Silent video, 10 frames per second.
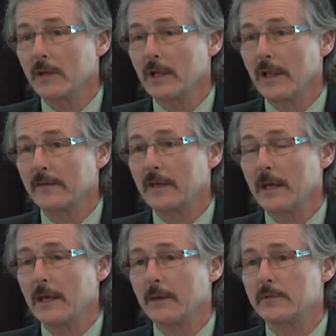with cleft
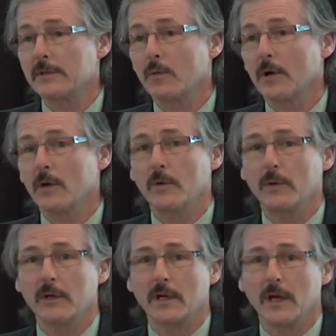camps where
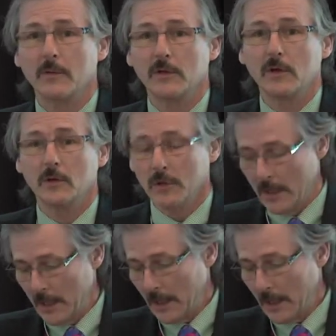we would come and do